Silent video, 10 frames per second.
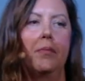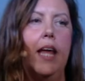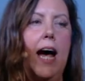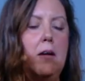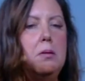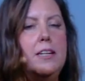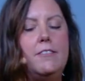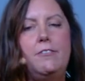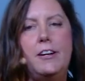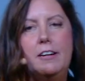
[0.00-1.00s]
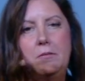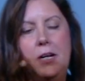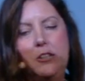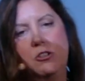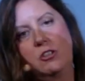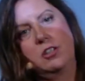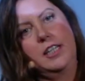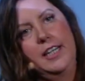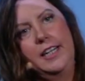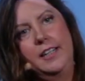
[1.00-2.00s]
I believe very much
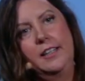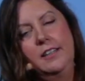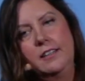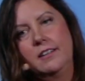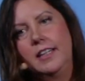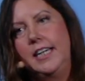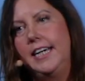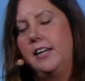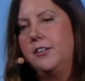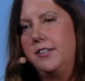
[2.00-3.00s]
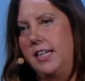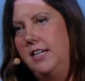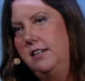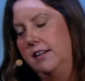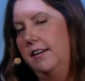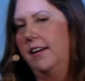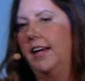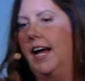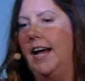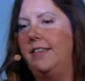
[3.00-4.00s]
in ELT.
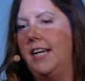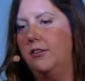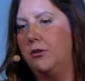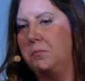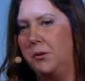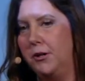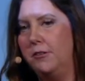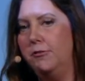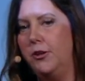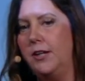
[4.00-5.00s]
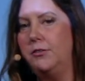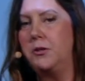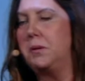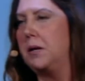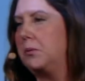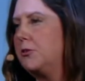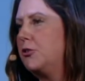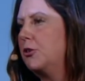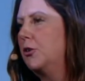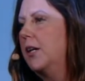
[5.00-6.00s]
I think it's important for us to be able
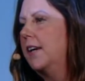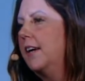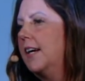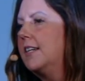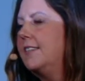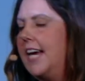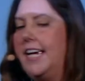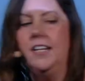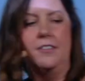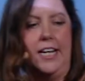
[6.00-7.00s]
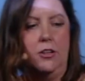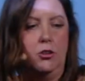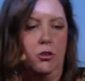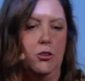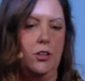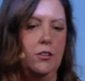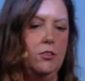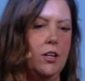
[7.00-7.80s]
to take data sources